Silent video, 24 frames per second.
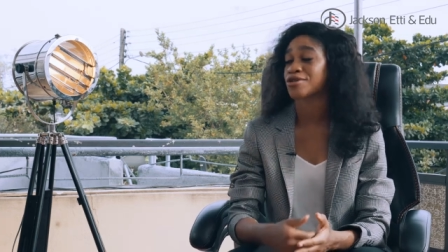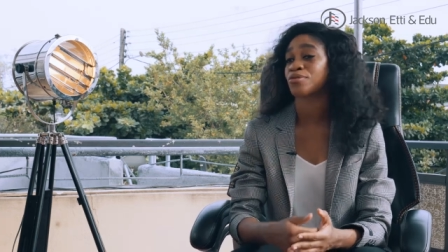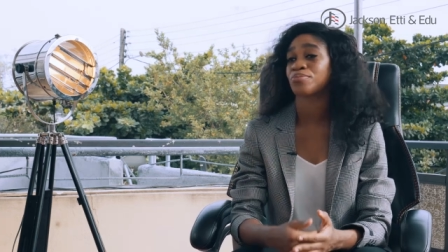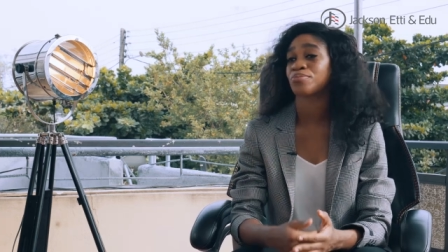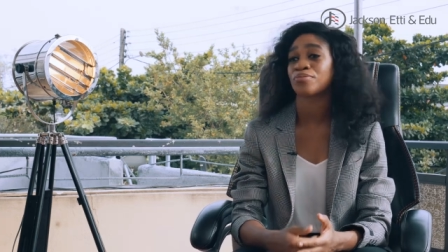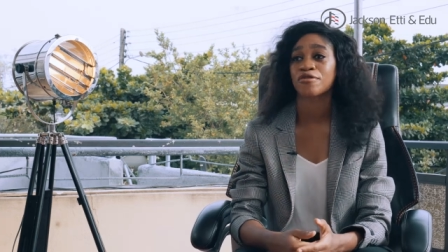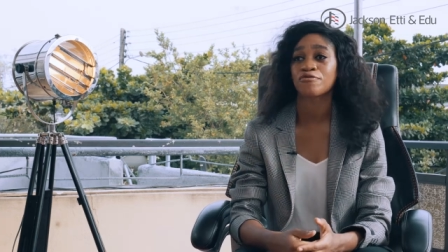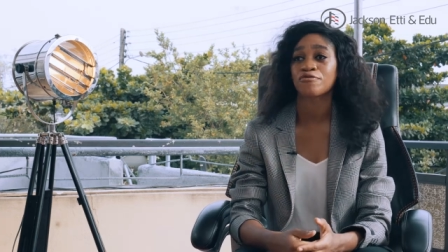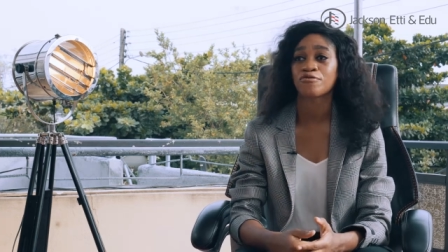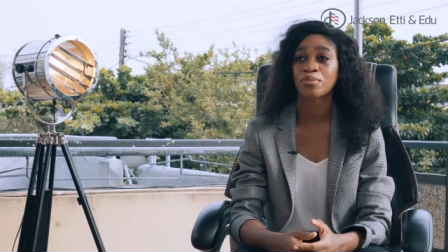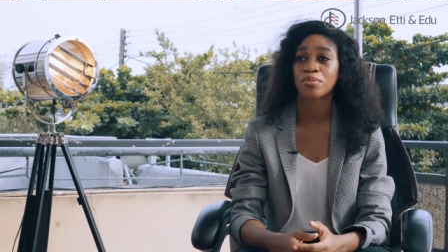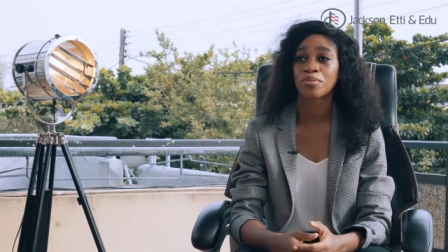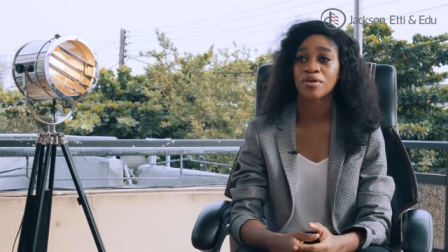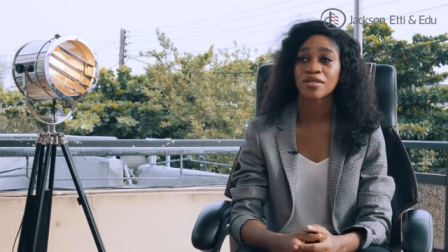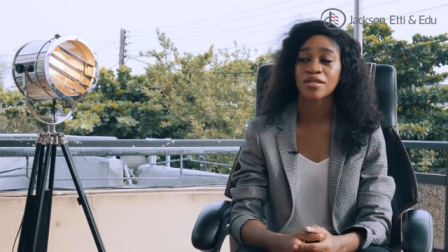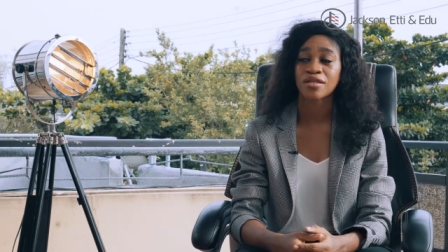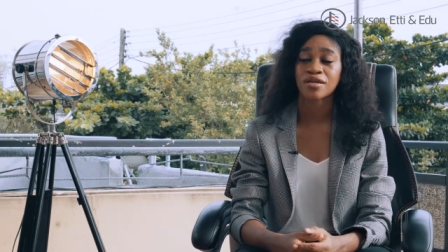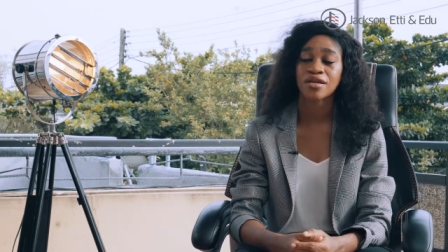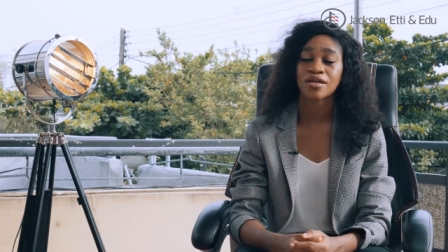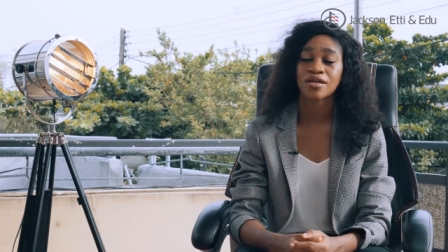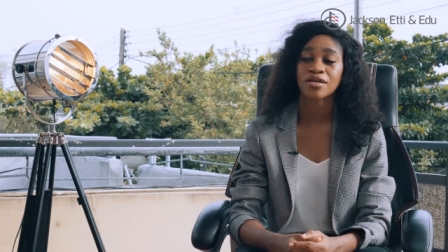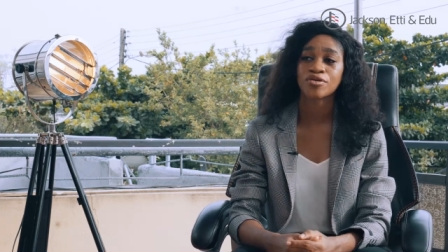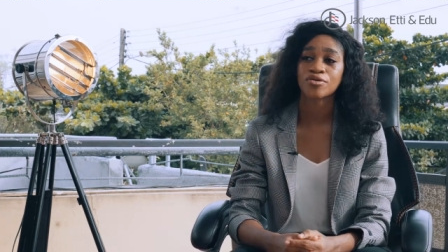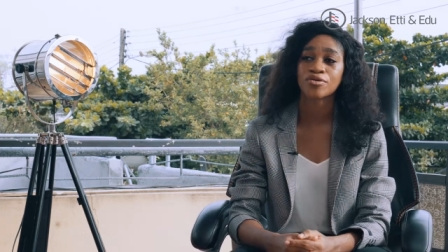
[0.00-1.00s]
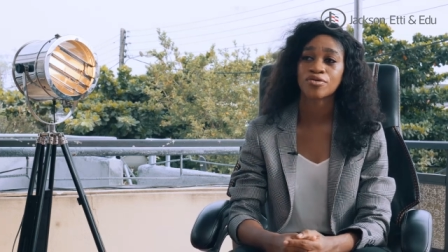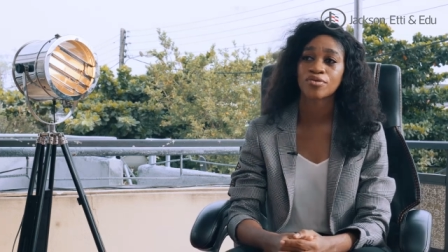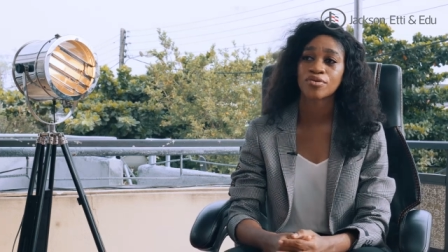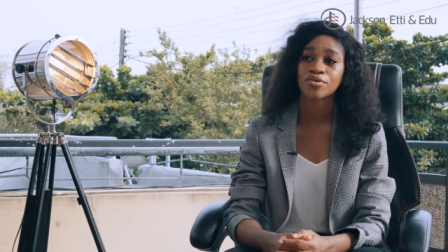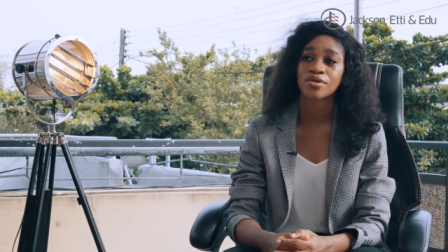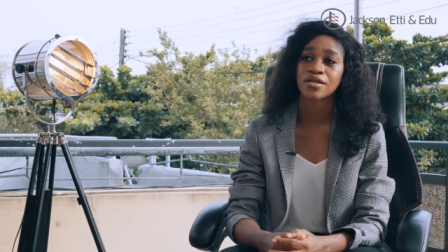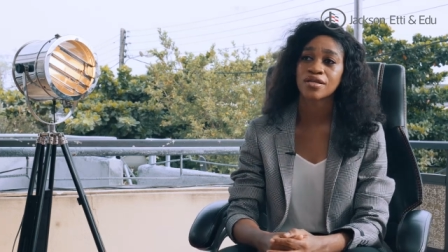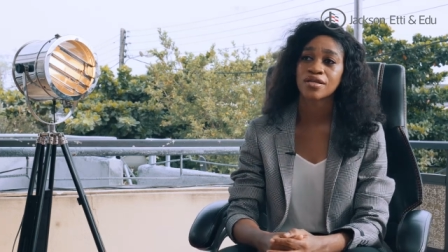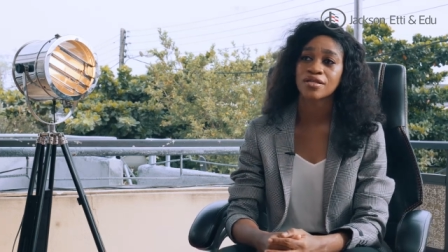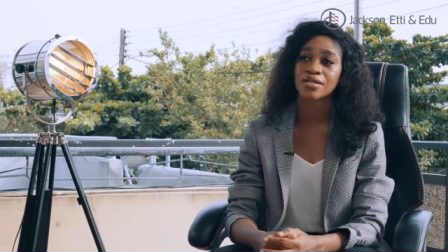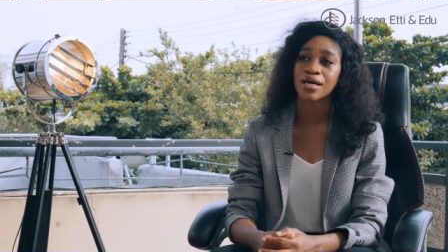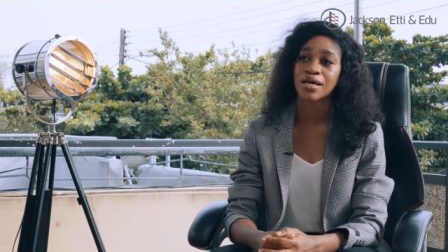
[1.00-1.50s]
number of women that
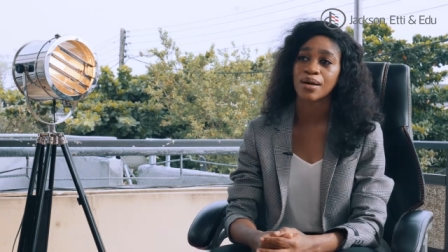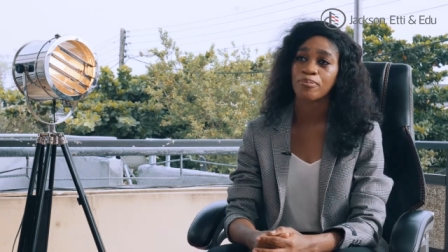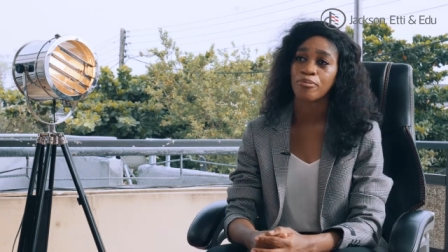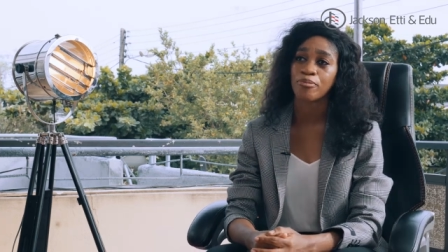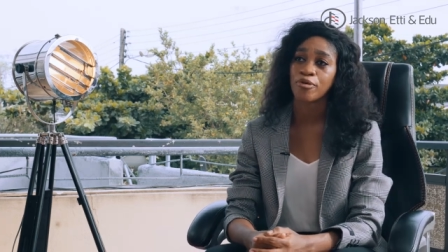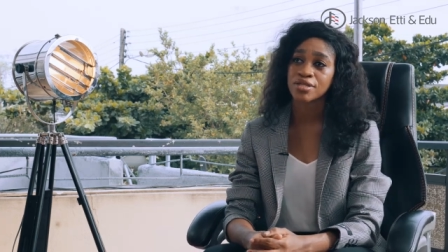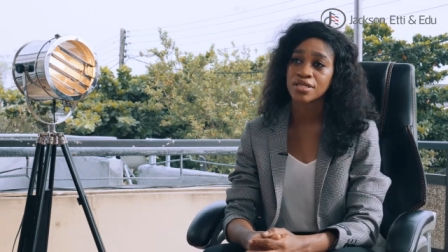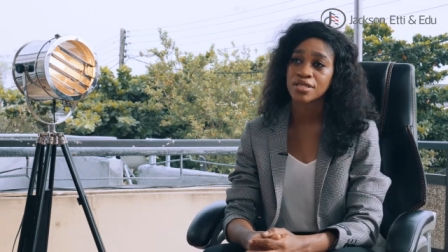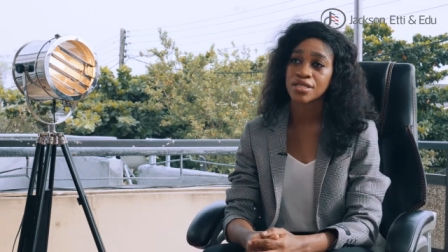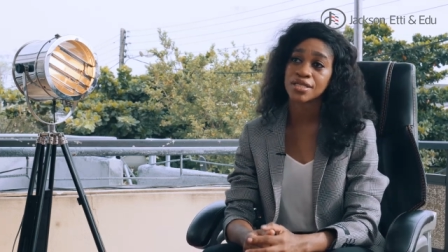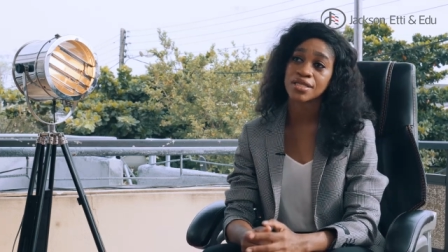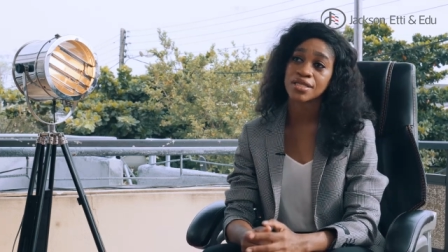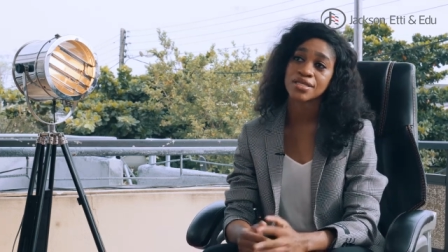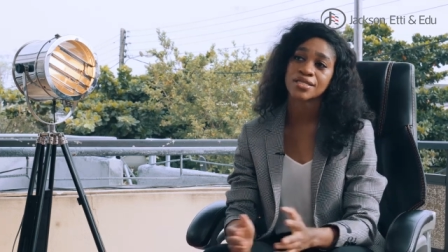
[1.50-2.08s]
in that body in